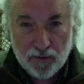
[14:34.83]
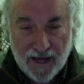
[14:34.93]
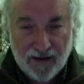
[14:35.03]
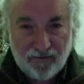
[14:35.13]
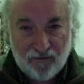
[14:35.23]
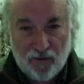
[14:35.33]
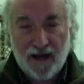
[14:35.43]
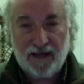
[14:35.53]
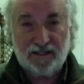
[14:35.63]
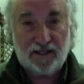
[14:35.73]
that
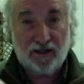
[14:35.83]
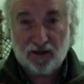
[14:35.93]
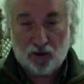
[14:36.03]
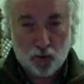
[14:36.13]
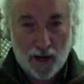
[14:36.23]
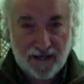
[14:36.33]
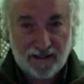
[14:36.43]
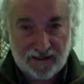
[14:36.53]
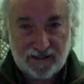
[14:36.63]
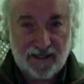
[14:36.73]
phrase, the
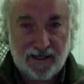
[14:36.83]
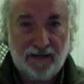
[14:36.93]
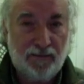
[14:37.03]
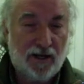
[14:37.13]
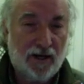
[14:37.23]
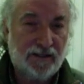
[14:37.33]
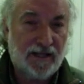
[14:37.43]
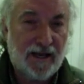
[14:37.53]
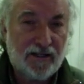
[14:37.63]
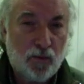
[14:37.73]
great city, because
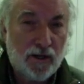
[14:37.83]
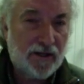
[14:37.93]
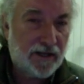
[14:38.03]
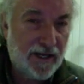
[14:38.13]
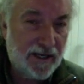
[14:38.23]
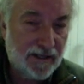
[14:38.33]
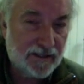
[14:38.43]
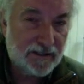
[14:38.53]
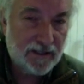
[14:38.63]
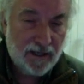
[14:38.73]
that is one of the
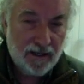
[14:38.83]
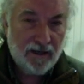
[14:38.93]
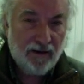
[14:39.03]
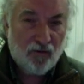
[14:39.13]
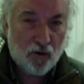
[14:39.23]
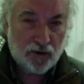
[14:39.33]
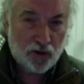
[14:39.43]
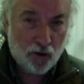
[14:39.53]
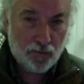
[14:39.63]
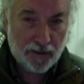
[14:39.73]
keys for
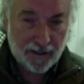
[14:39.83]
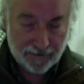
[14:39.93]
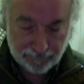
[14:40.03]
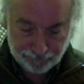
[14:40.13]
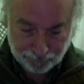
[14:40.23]
interpreting